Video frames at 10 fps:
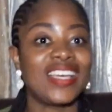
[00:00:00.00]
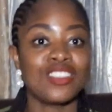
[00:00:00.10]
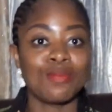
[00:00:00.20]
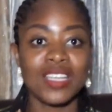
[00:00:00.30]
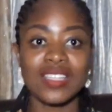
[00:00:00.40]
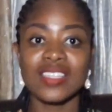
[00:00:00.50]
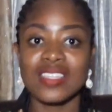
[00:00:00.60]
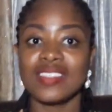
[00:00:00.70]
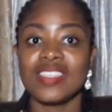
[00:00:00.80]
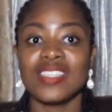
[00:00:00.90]
I
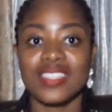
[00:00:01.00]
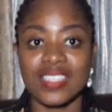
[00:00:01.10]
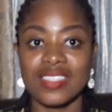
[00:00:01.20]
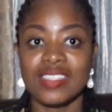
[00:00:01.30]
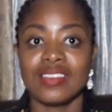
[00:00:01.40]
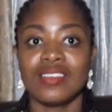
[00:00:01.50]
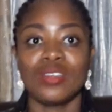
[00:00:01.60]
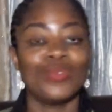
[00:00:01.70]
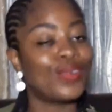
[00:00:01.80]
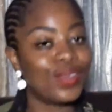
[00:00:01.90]
explained this in
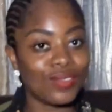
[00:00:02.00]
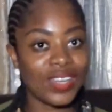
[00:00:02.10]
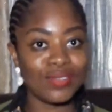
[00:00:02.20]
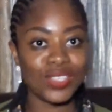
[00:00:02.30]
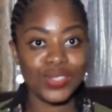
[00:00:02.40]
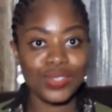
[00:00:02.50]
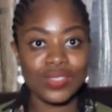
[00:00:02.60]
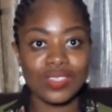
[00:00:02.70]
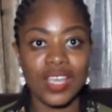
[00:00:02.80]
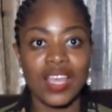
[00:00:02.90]
detail in one of our
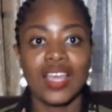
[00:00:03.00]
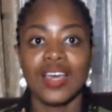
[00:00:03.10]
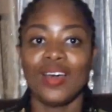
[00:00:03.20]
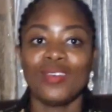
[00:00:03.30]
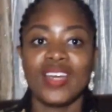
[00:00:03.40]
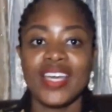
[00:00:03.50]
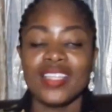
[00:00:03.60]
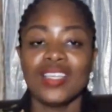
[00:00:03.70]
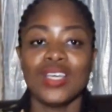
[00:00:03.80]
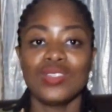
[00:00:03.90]
videos. All
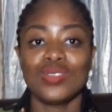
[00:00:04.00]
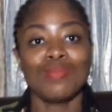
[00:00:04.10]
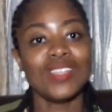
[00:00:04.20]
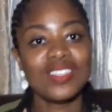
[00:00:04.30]
right, so